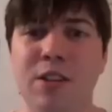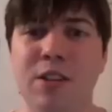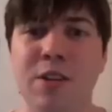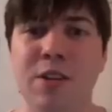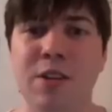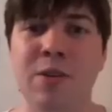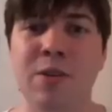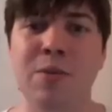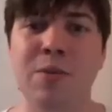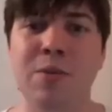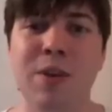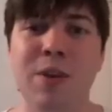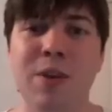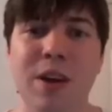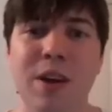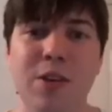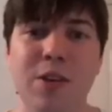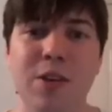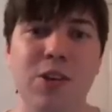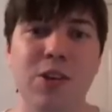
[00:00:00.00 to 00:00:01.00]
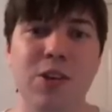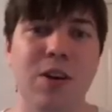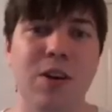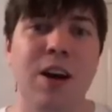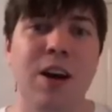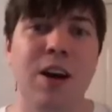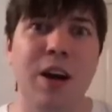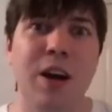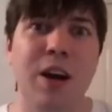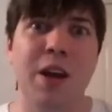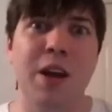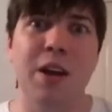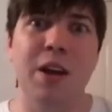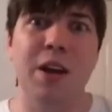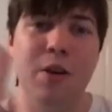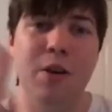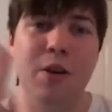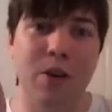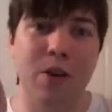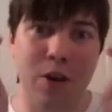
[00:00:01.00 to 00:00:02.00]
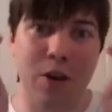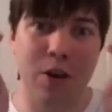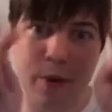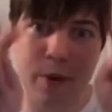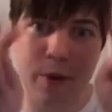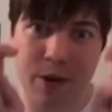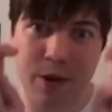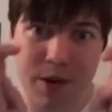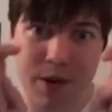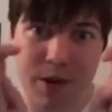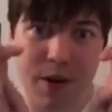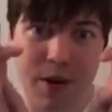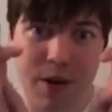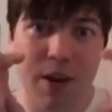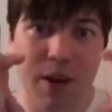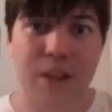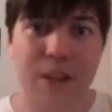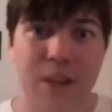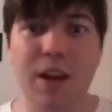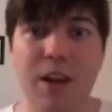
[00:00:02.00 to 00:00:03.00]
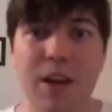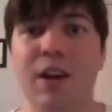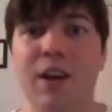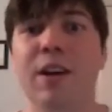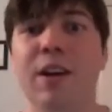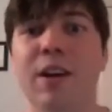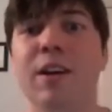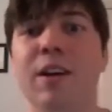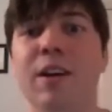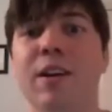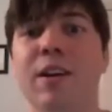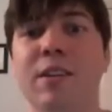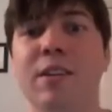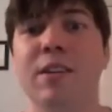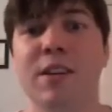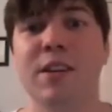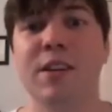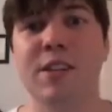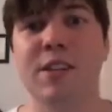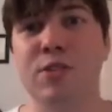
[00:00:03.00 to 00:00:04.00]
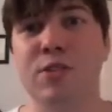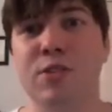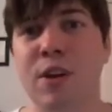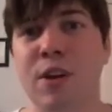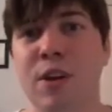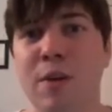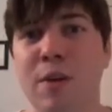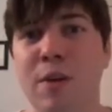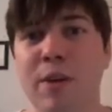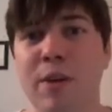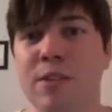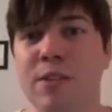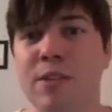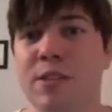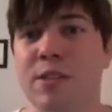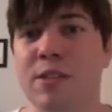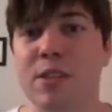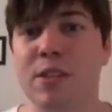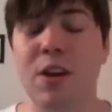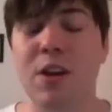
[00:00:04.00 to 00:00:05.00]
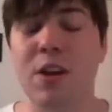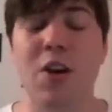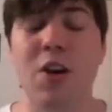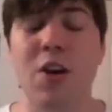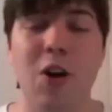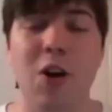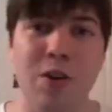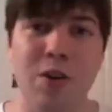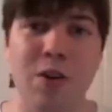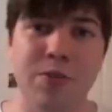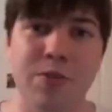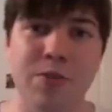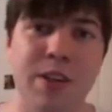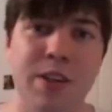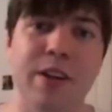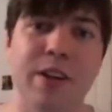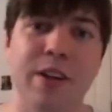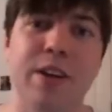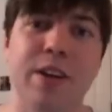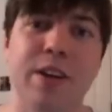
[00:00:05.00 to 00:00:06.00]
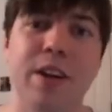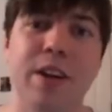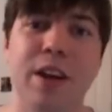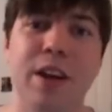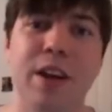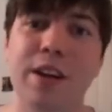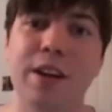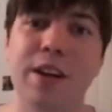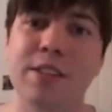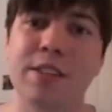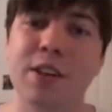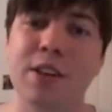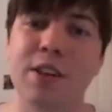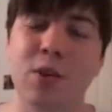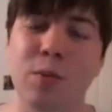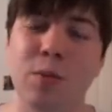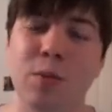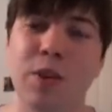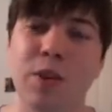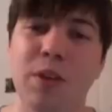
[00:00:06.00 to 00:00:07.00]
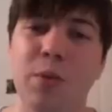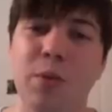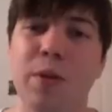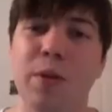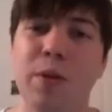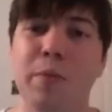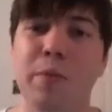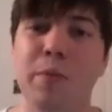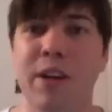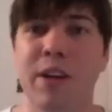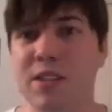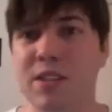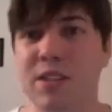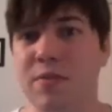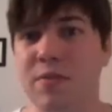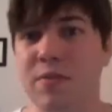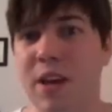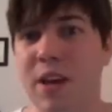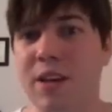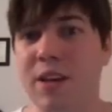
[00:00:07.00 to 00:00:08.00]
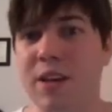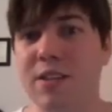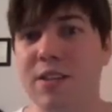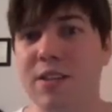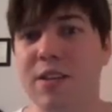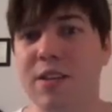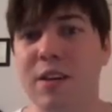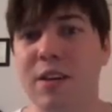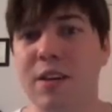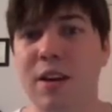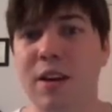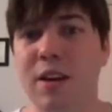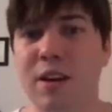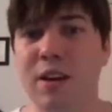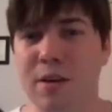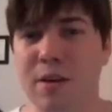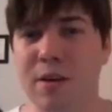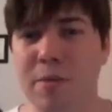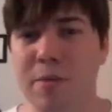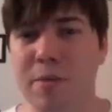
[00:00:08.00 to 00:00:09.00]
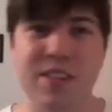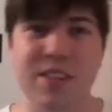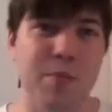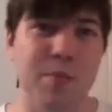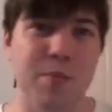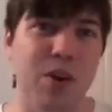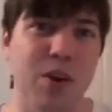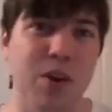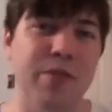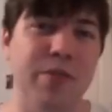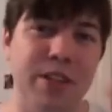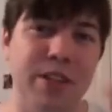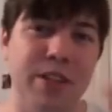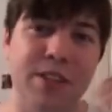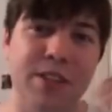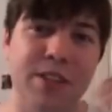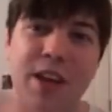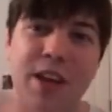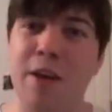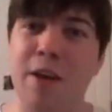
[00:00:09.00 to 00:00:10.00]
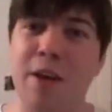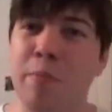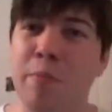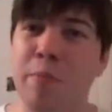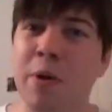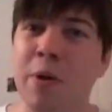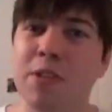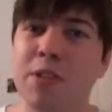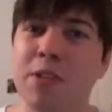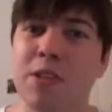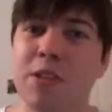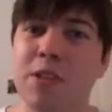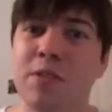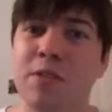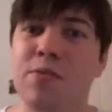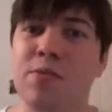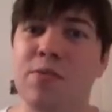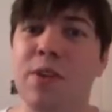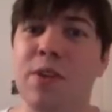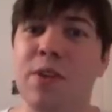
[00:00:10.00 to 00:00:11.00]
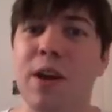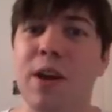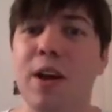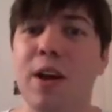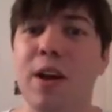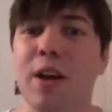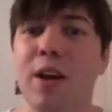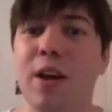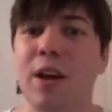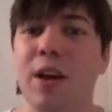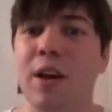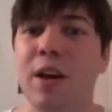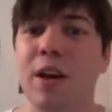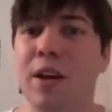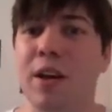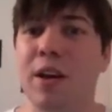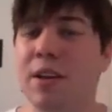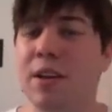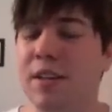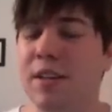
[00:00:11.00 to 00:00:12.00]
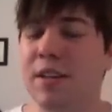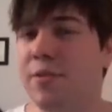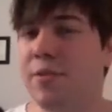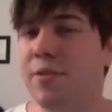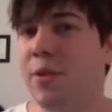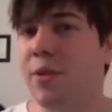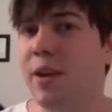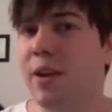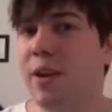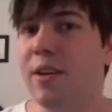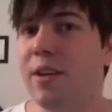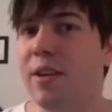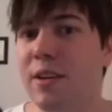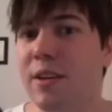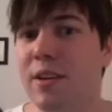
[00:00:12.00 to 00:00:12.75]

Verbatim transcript: so the Charhide armor uh, doesn't drop as often as it normally would because of that. Uh, because in prophecies they had a bunch of uh, different